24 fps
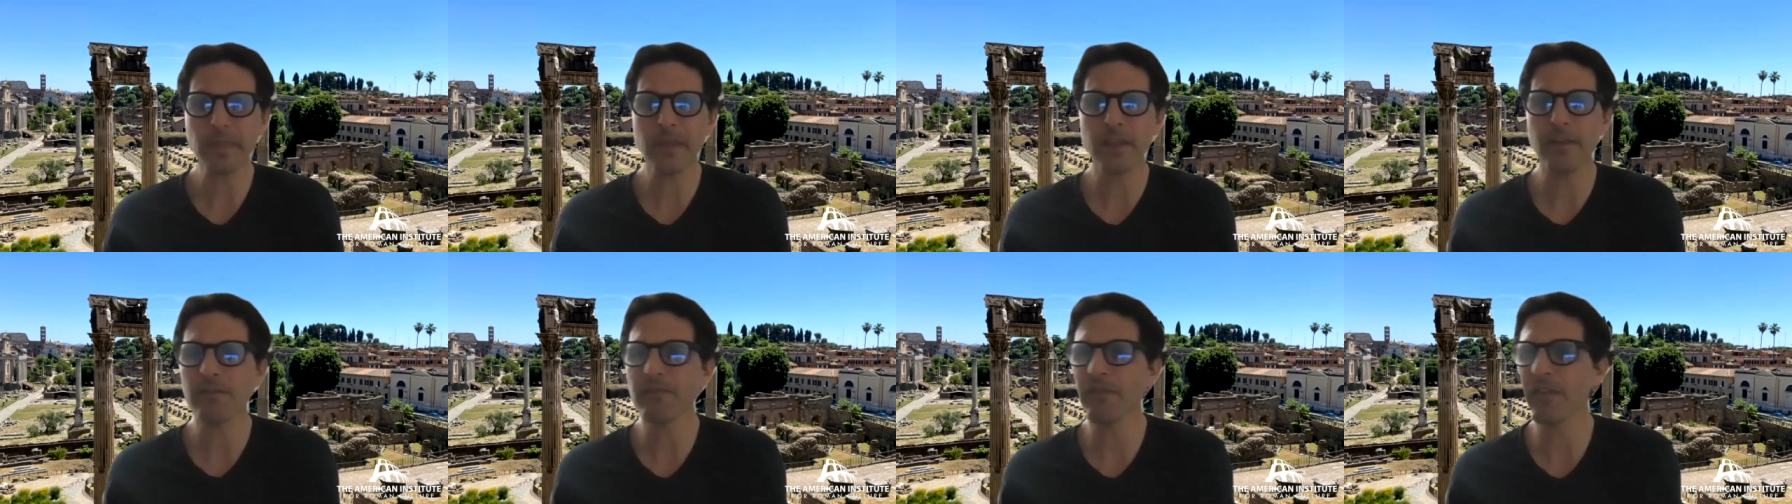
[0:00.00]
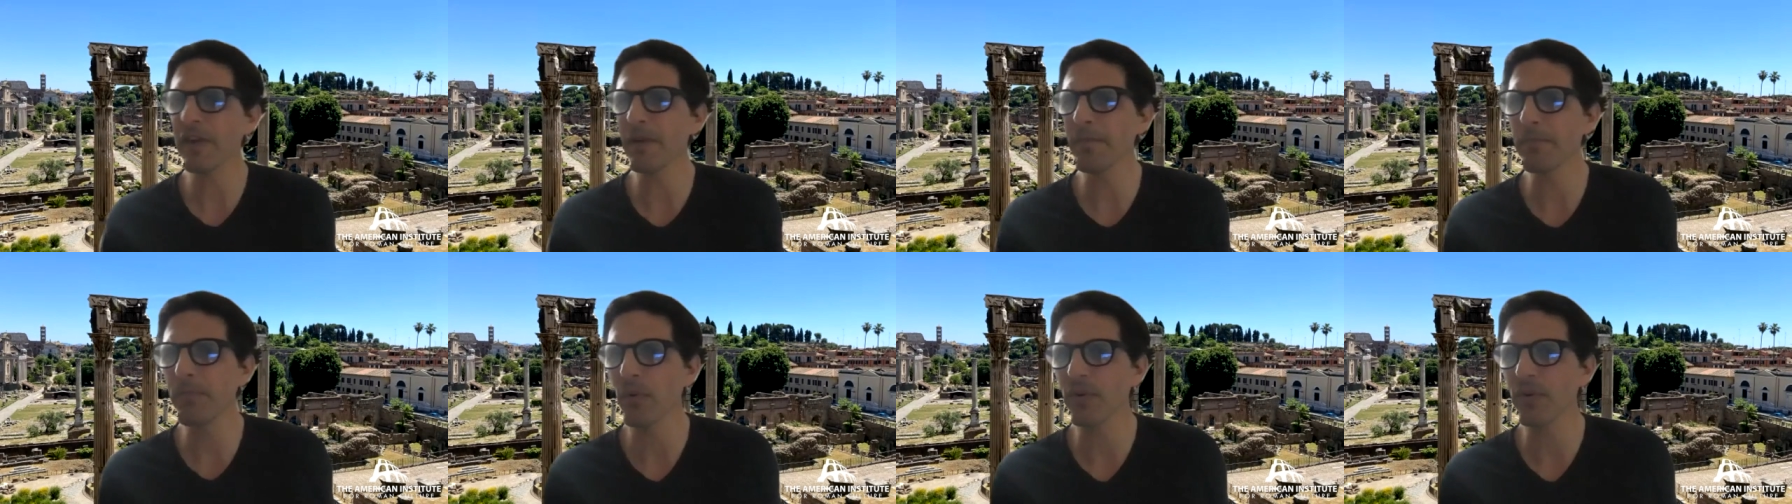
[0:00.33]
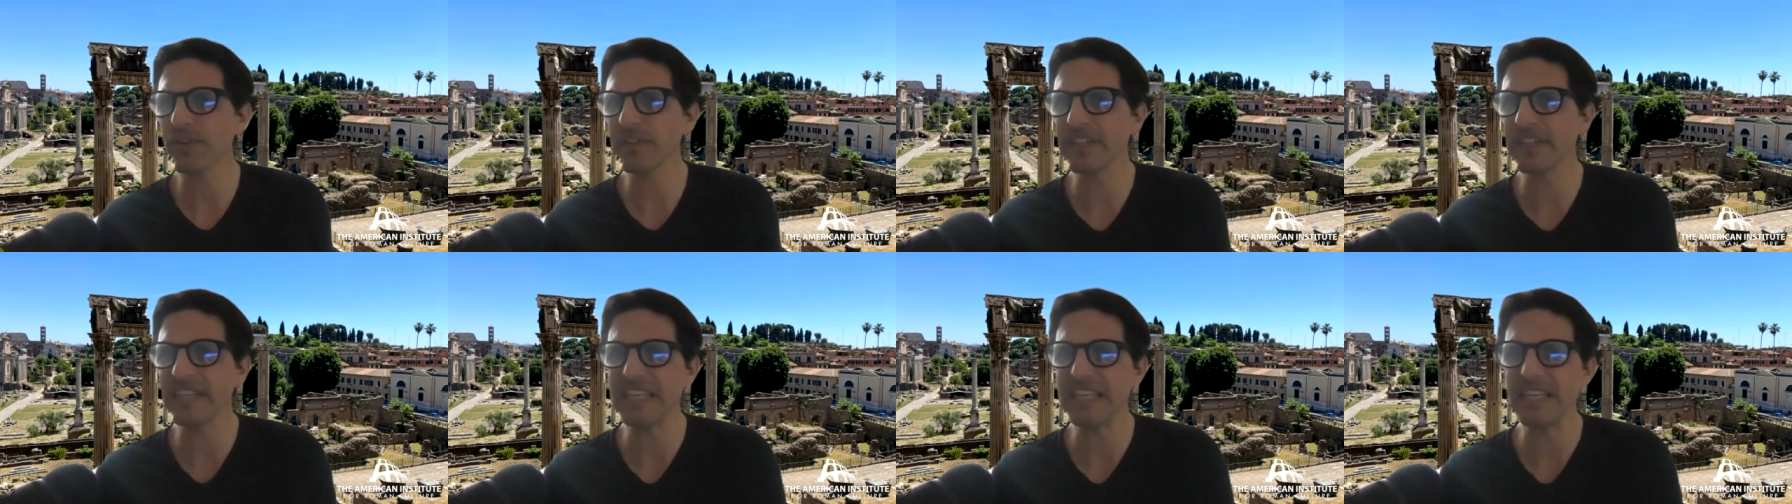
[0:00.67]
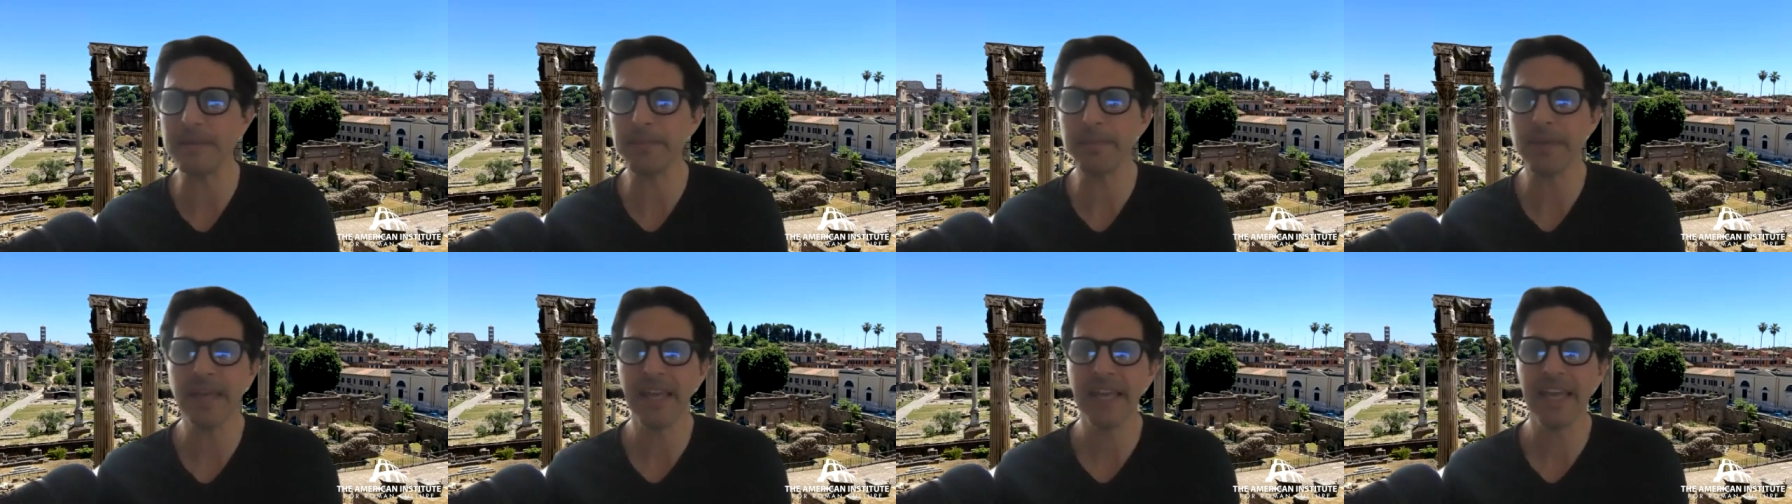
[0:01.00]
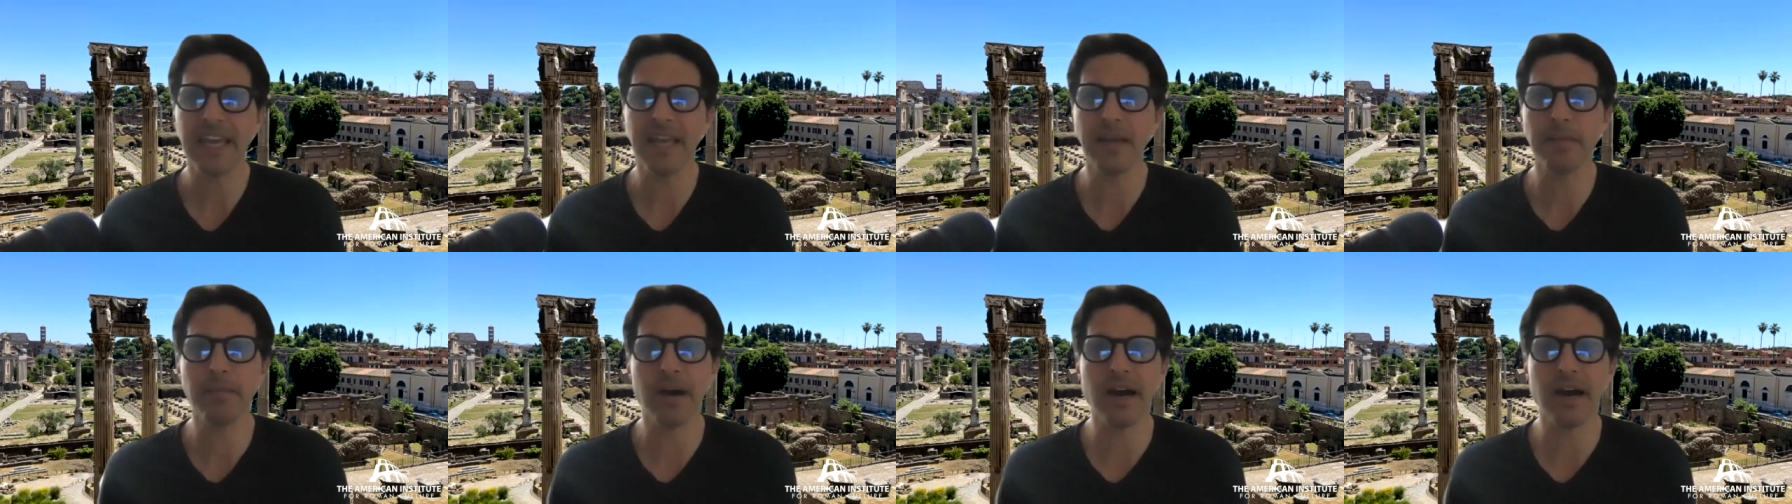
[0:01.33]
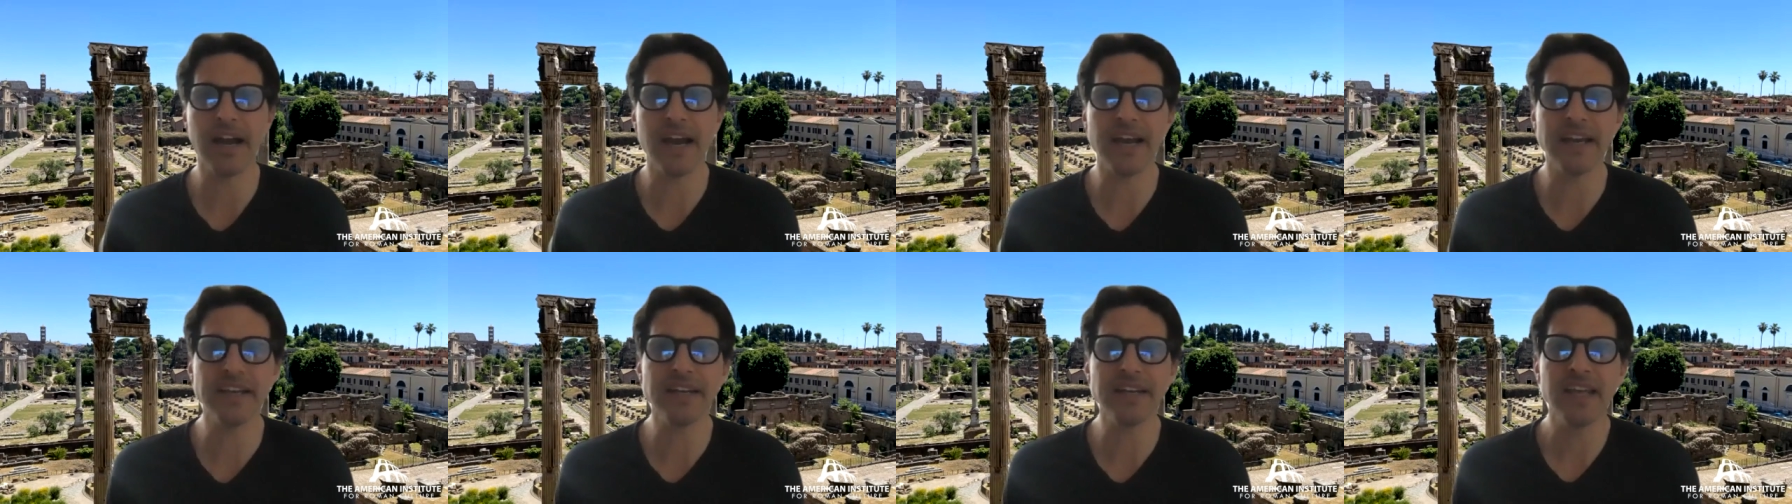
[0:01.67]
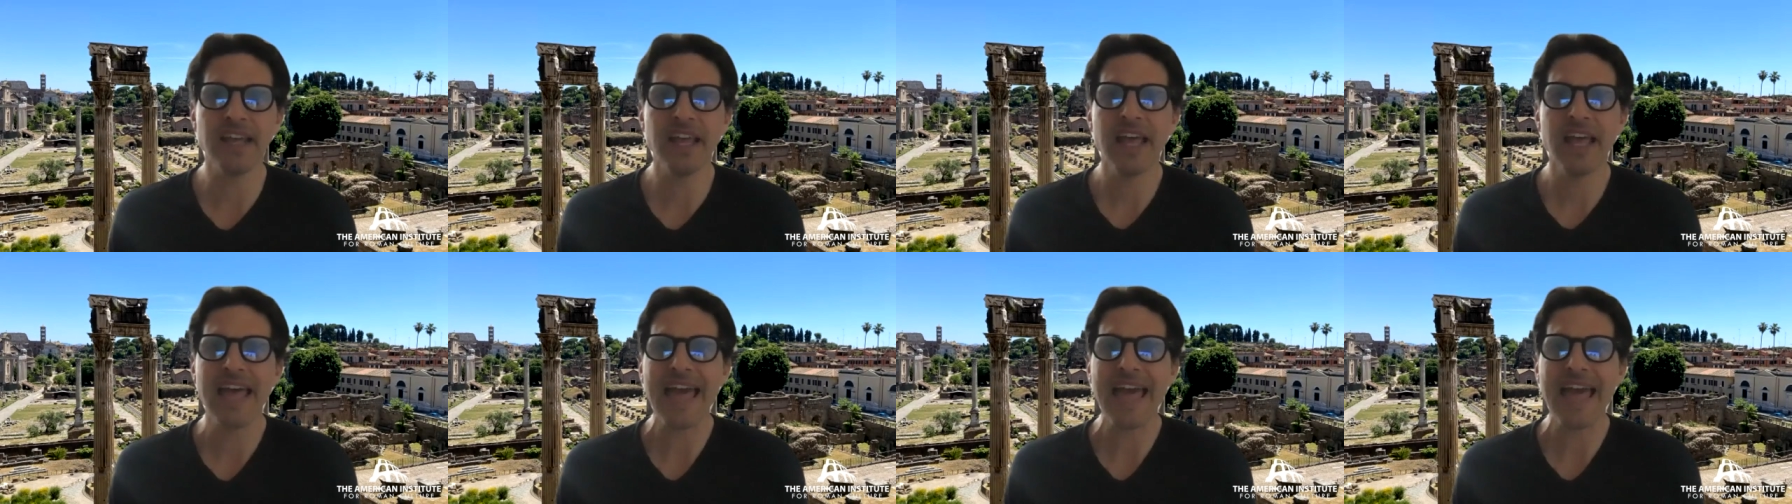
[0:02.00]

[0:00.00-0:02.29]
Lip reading: Very important to keep in mind